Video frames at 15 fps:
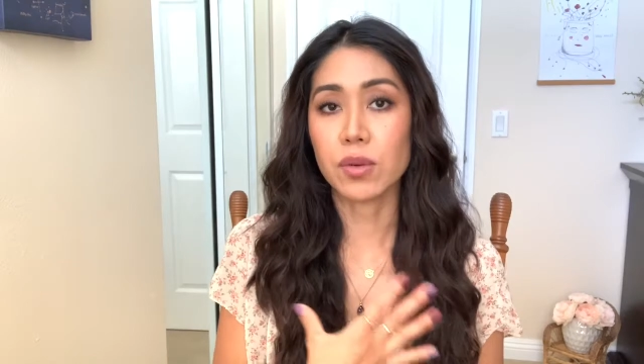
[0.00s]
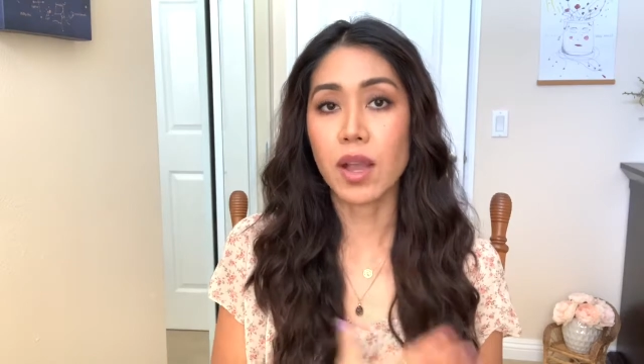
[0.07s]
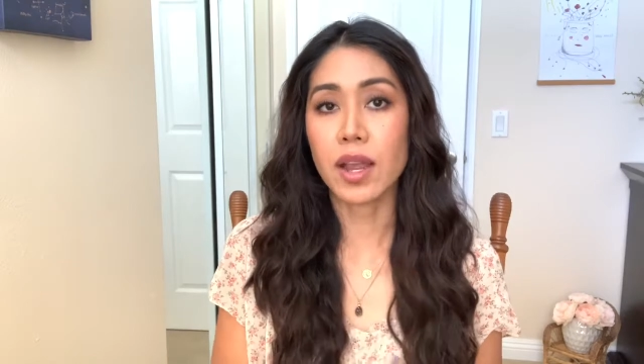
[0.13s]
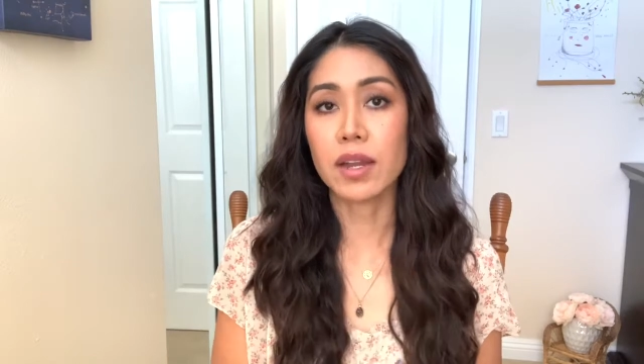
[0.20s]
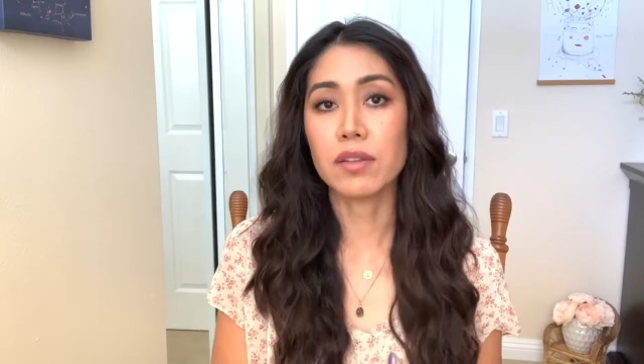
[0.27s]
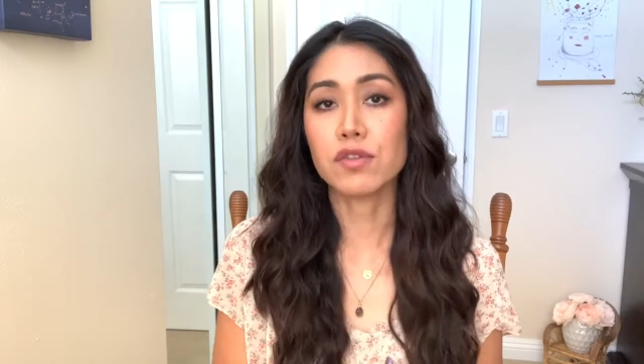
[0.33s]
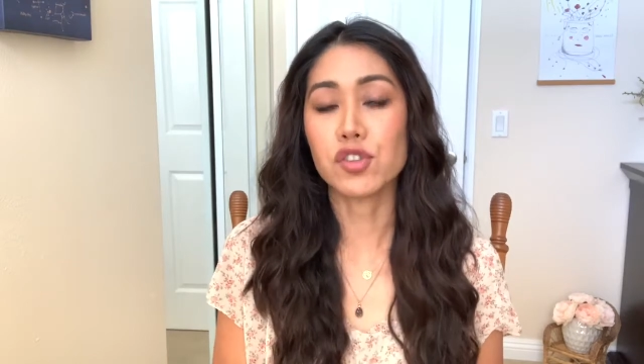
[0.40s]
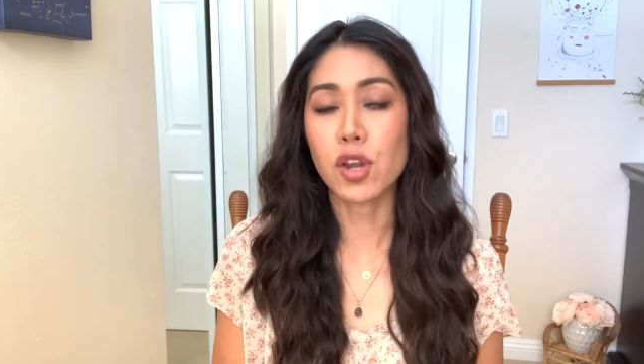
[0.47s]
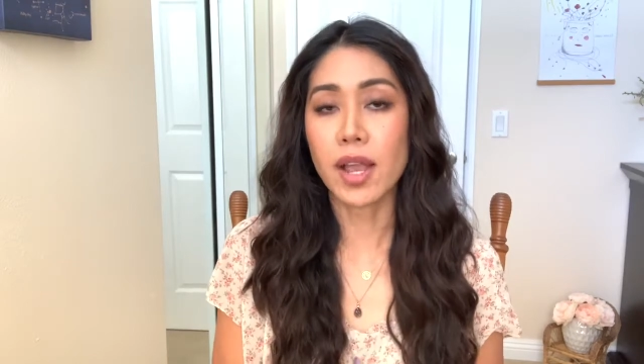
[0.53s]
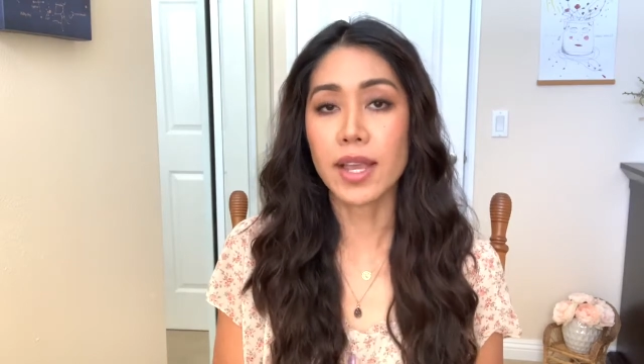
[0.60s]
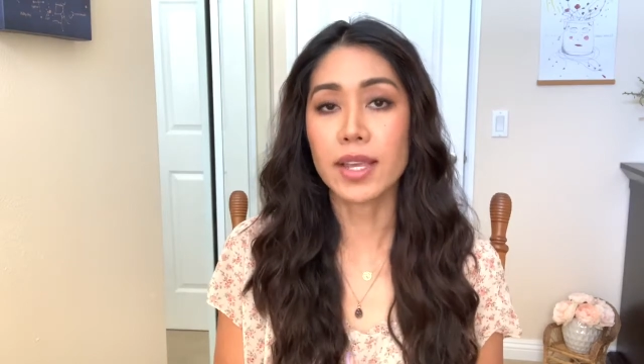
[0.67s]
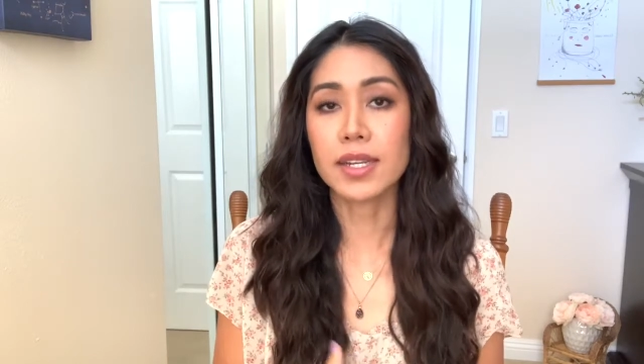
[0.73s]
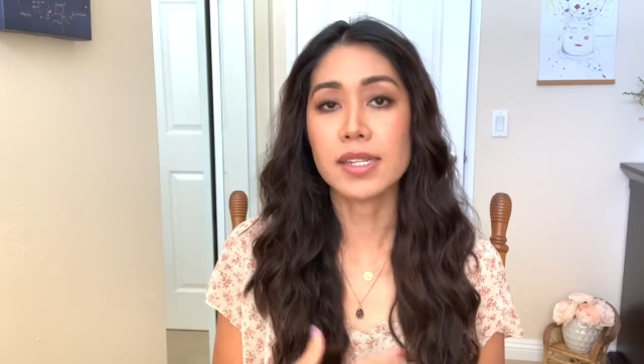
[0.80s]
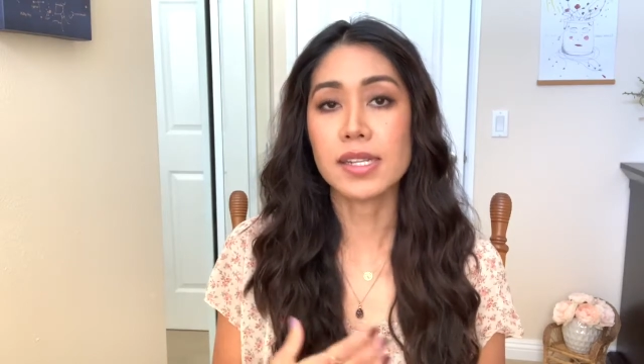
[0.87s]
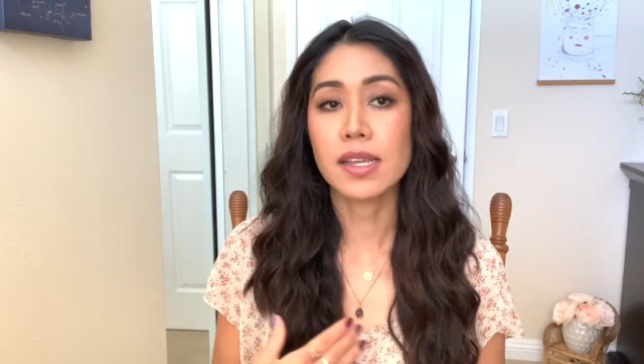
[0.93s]
kind of dry
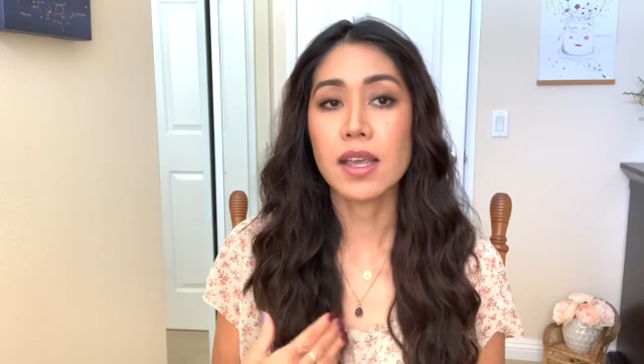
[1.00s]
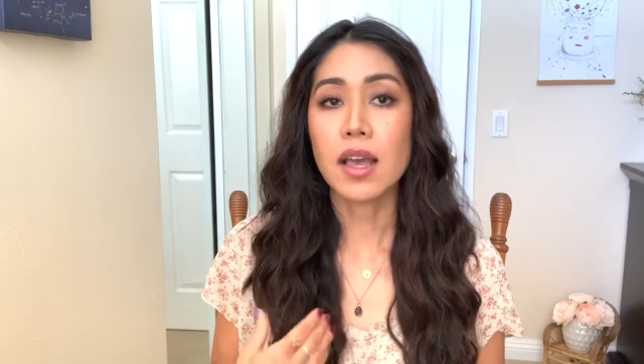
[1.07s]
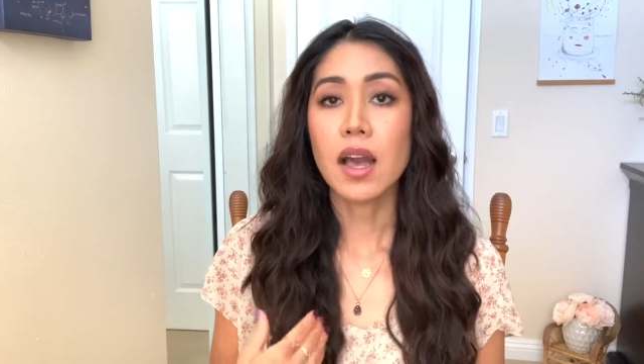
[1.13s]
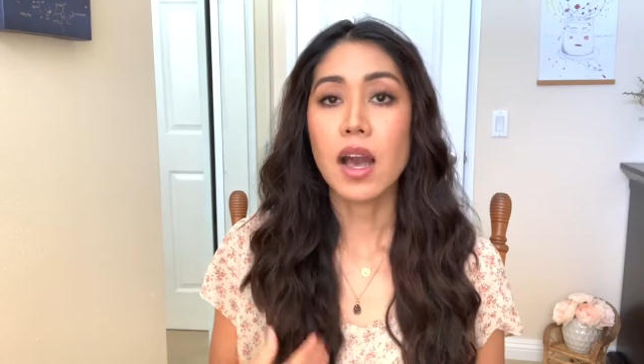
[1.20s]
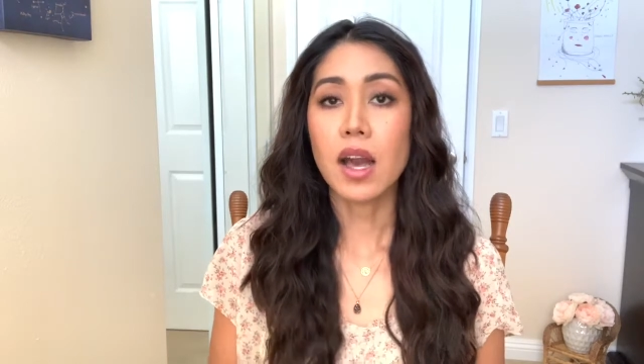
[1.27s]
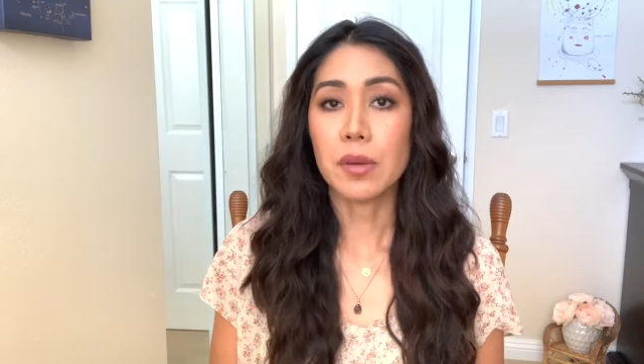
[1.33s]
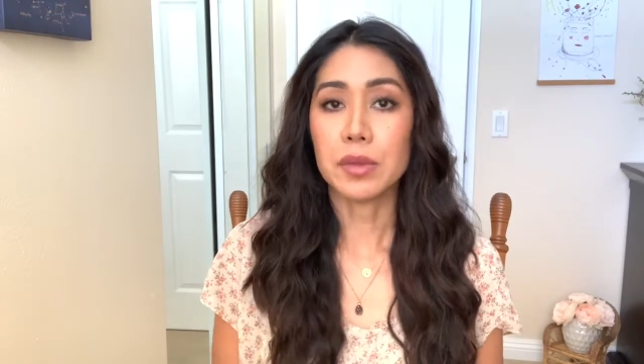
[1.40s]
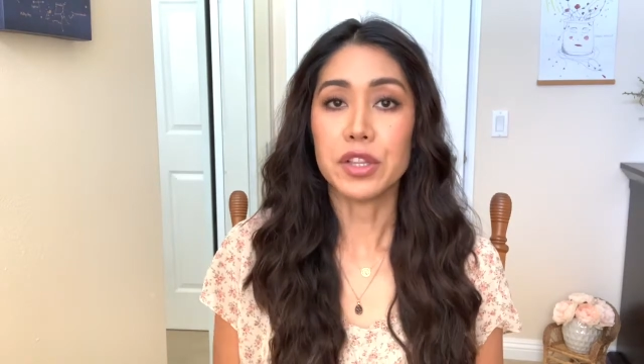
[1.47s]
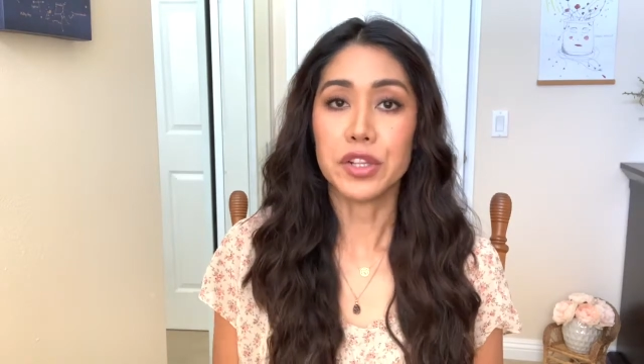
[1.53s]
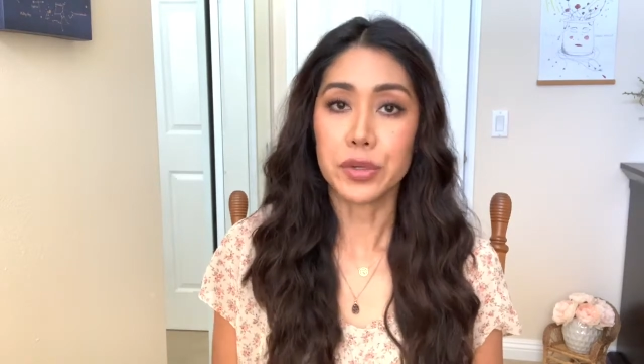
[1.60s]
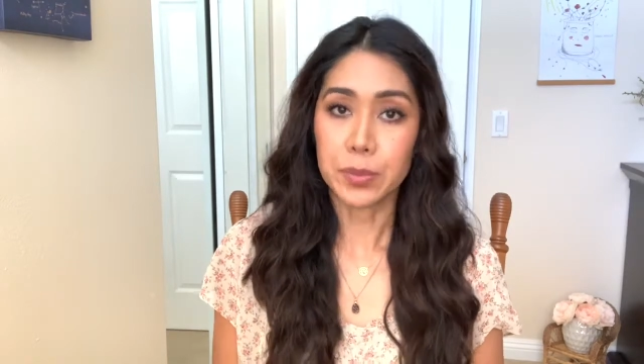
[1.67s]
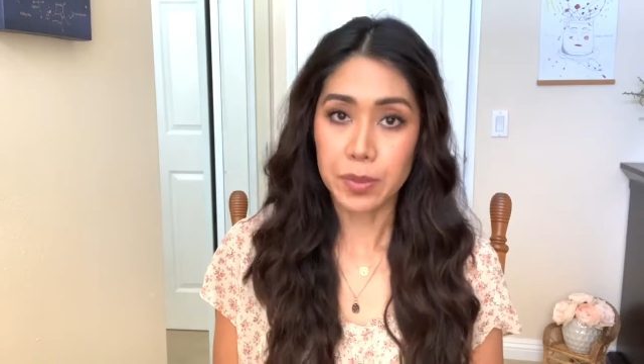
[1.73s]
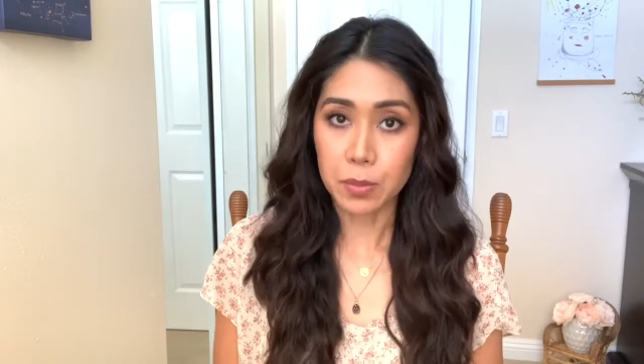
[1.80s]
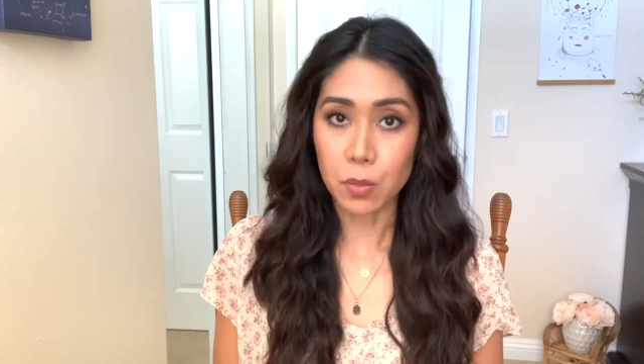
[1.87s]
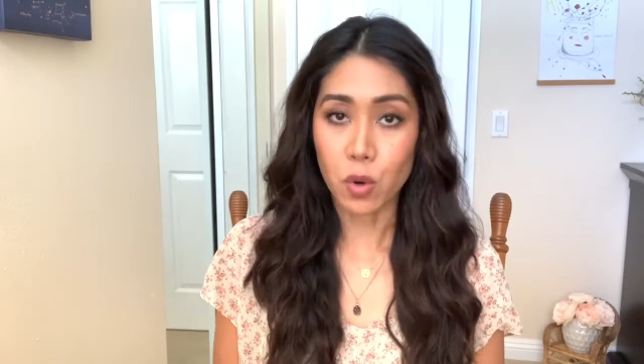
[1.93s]
it a little
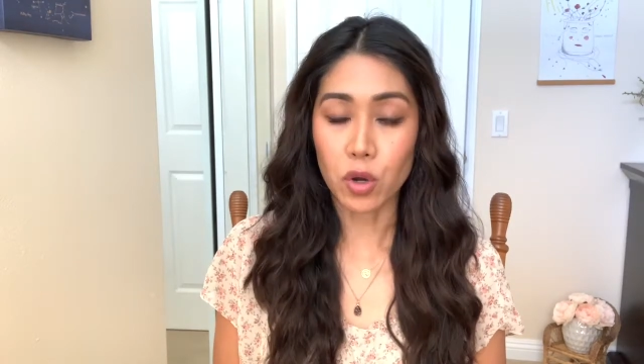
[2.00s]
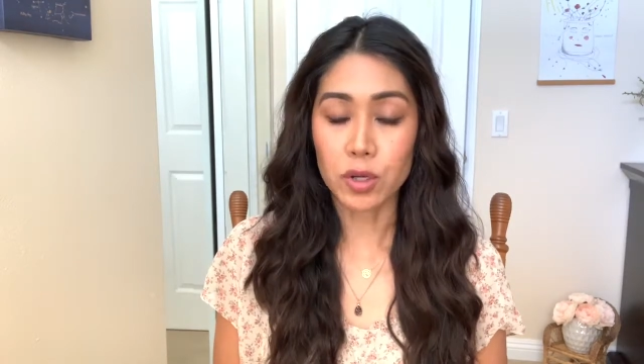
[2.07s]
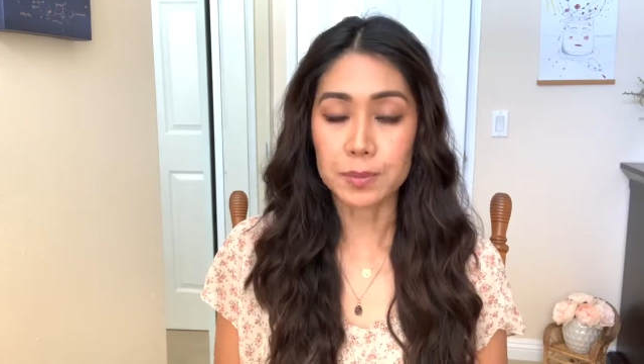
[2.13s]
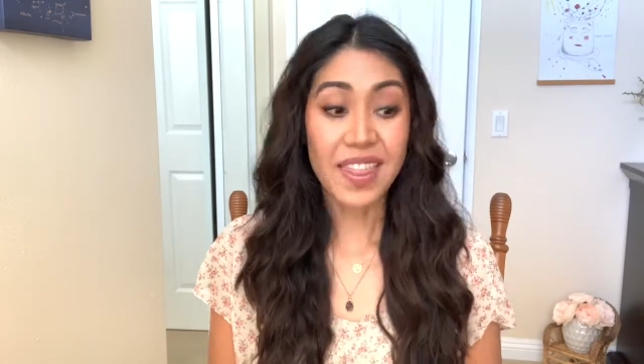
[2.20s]
bit more.